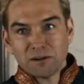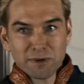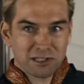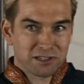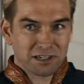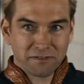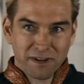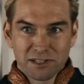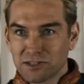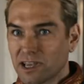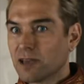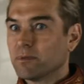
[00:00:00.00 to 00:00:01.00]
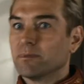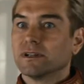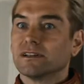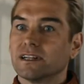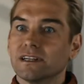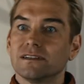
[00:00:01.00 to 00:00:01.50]
He also tells
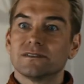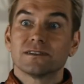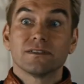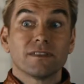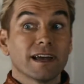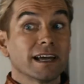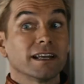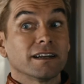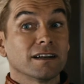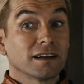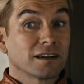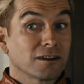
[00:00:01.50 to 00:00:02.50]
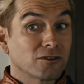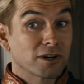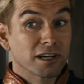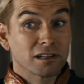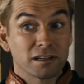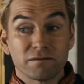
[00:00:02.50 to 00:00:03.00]
Starlight that he is no longer afraid of
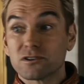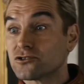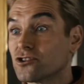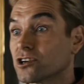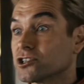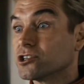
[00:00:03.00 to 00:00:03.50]
compromise,